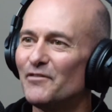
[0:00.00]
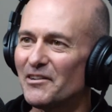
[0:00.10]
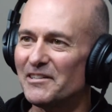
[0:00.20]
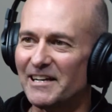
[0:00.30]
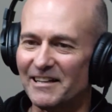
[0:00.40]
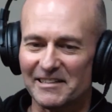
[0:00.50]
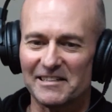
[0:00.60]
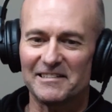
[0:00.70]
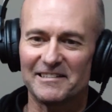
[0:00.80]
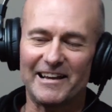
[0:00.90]
Very
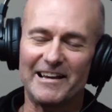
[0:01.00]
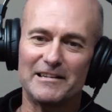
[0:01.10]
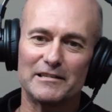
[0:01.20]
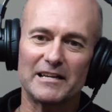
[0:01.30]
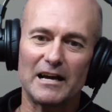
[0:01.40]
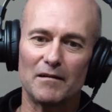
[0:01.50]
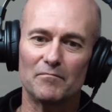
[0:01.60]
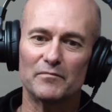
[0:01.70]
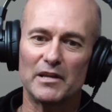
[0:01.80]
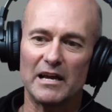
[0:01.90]
delicate. And
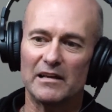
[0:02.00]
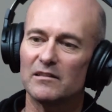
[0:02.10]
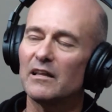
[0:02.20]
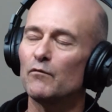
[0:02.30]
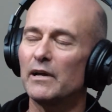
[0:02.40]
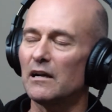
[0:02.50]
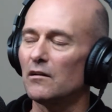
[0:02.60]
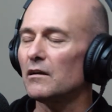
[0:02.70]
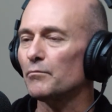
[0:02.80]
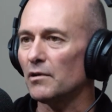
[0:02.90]
we had a
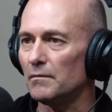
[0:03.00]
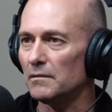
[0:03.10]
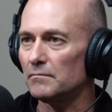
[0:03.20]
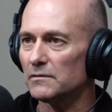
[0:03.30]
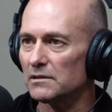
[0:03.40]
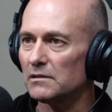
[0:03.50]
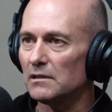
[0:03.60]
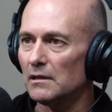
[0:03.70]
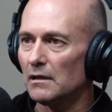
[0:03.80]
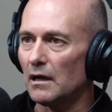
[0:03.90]
lot of problems,
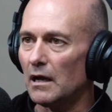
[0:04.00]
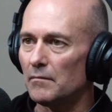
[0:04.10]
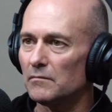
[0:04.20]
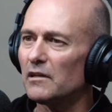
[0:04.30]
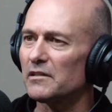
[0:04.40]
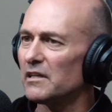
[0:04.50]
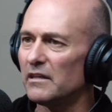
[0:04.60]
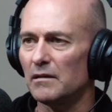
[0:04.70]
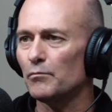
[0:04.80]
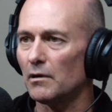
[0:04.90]
a lot of
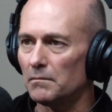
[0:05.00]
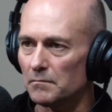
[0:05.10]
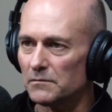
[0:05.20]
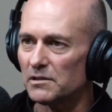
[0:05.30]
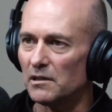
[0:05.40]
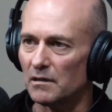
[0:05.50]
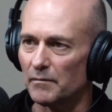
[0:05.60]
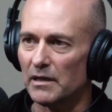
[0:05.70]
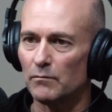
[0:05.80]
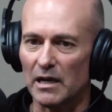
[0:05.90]
teething problems, you know what
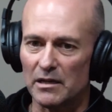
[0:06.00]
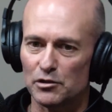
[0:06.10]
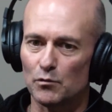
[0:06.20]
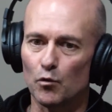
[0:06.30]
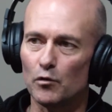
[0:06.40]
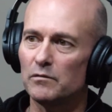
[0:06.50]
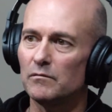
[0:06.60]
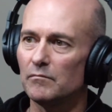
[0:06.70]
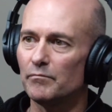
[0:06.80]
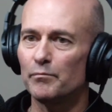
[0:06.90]
I mean, as you would
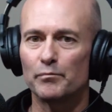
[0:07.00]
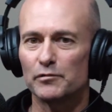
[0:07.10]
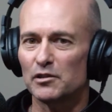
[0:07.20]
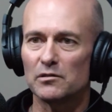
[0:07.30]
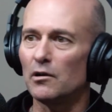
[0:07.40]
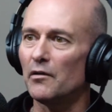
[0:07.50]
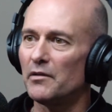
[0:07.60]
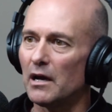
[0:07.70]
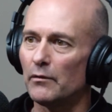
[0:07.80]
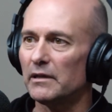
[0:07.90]
just not
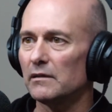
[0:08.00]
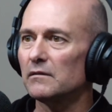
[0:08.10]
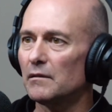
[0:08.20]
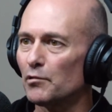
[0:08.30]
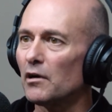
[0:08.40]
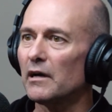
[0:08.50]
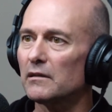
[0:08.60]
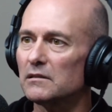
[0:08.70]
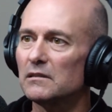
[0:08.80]
knowing the product.